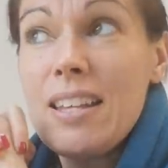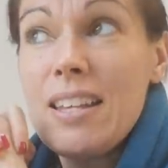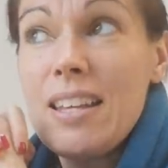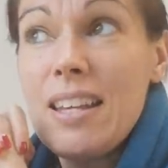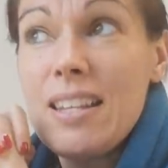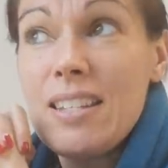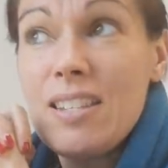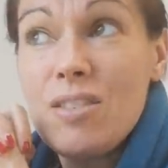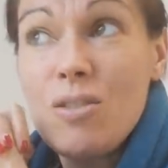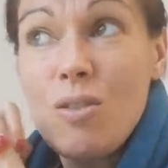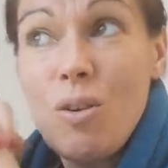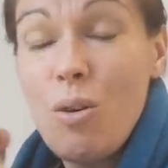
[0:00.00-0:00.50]

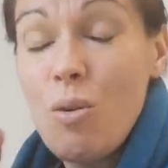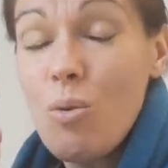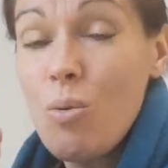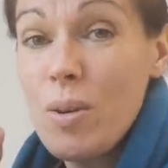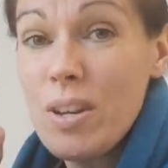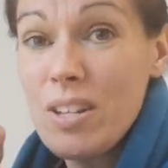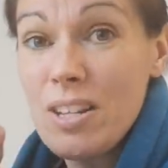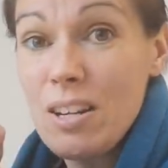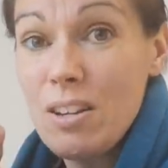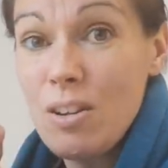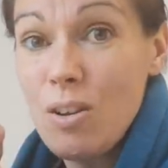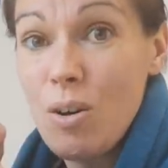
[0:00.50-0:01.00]
It's not
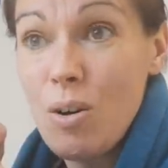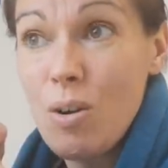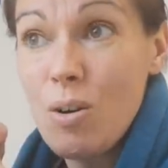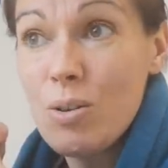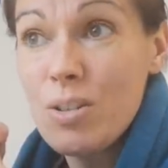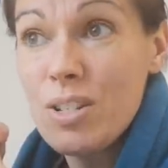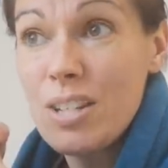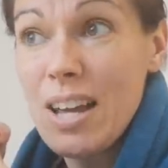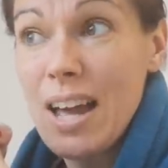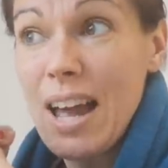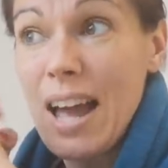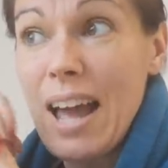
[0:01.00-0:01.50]
always a
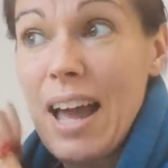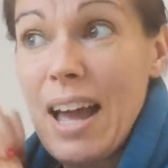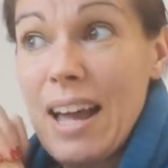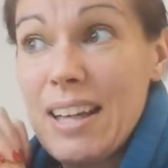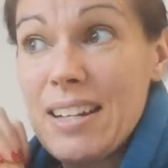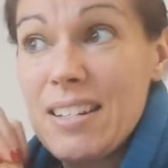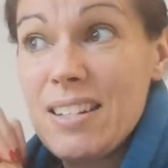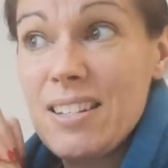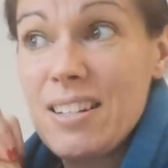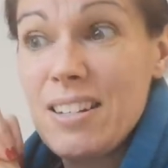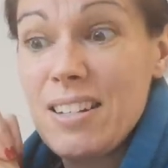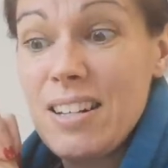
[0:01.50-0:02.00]
lot.
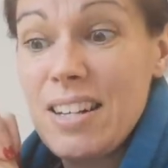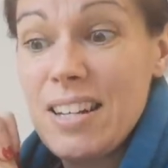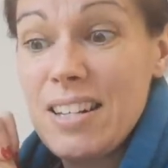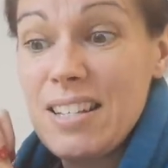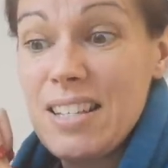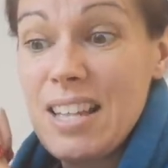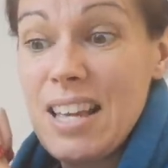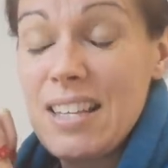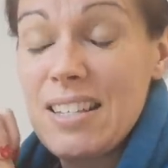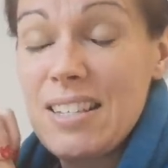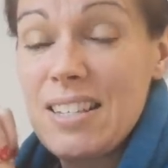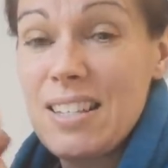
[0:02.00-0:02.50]
And like I
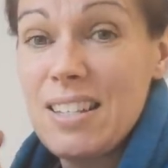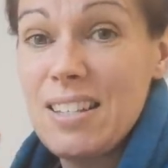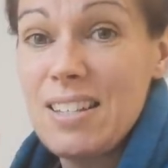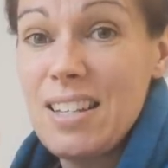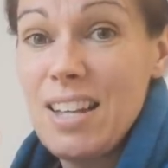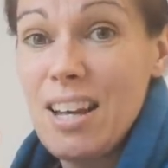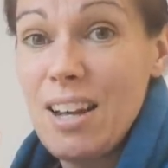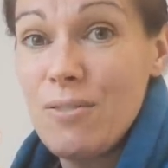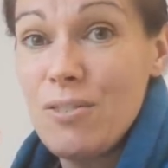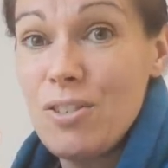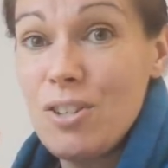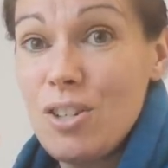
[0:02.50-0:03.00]
say, it's
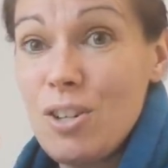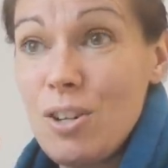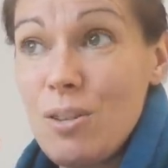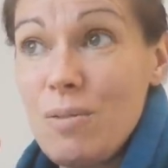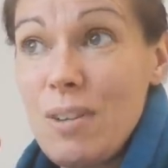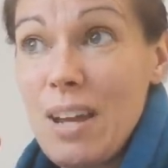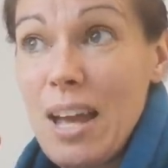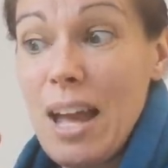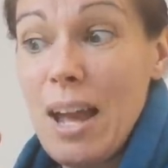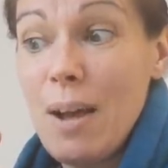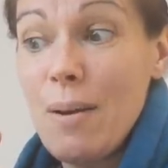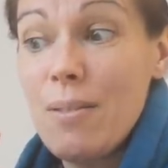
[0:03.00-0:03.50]
Sunday afternoon
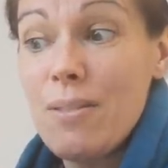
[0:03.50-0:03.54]
now,